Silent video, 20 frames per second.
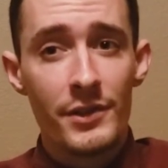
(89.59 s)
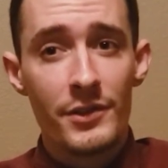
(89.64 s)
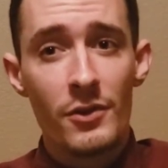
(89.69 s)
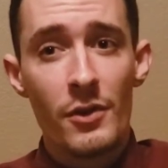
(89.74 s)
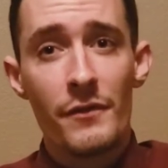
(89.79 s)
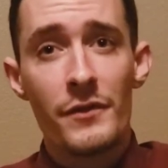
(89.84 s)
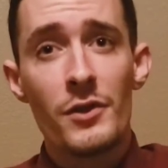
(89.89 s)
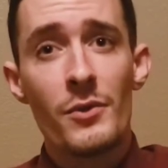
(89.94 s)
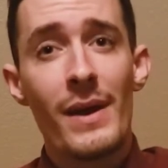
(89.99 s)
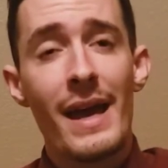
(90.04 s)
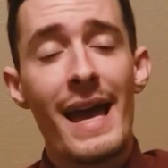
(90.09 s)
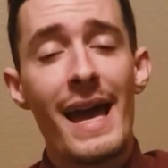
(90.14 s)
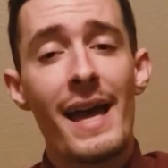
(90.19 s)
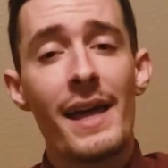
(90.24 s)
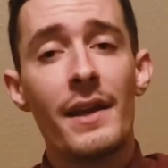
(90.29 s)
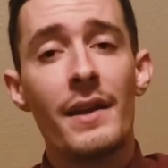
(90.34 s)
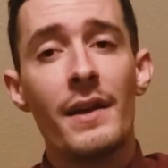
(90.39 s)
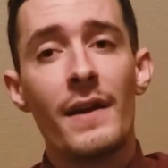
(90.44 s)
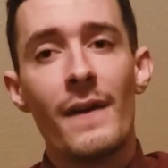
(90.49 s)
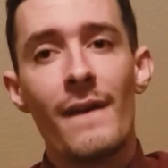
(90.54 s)
So if you
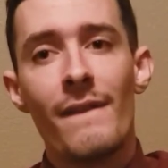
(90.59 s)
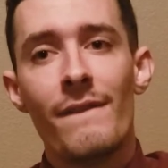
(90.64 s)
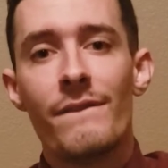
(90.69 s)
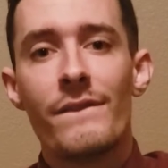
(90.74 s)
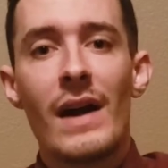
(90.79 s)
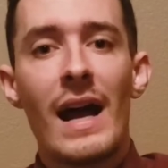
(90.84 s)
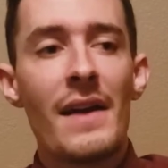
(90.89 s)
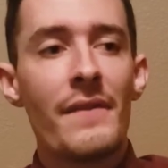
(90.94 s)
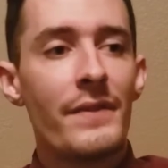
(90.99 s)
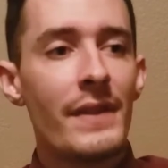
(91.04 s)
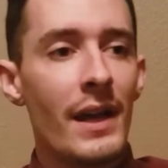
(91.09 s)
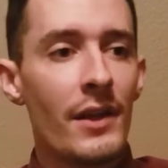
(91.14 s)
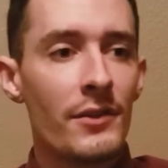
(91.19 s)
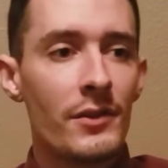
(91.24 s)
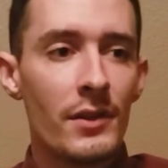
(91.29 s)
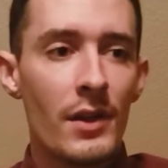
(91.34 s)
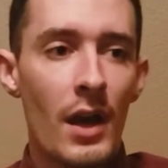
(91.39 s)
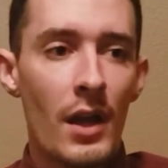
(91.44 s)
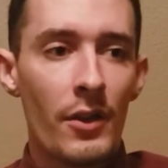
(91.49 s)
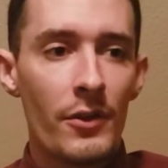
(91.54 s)
had
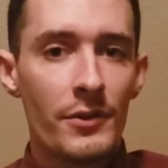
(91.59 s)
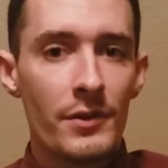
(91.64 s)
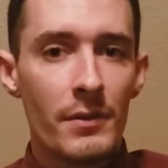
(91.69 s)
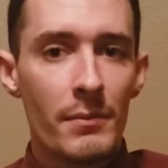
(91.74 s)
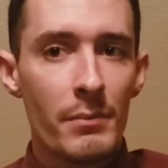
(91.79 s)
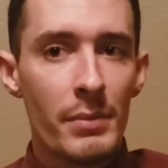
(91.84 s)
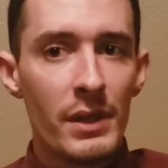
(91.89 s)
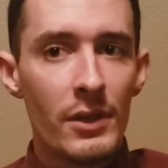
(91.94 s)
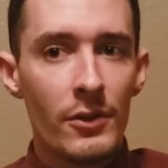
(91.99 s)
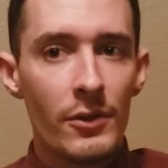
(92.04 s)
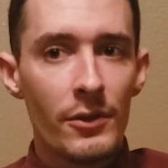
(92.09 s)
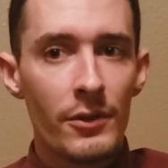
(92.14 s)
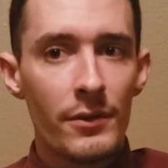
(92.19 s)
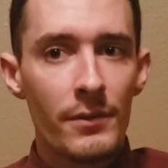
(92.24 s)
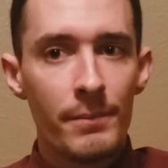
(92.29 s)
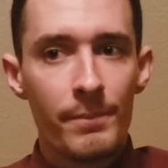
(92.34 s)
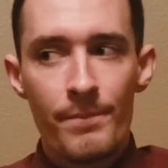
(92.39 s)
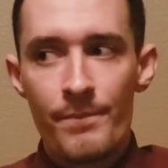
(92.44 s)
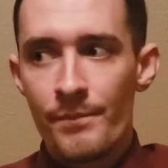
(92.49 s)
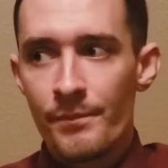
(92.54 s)
$5,000 in bills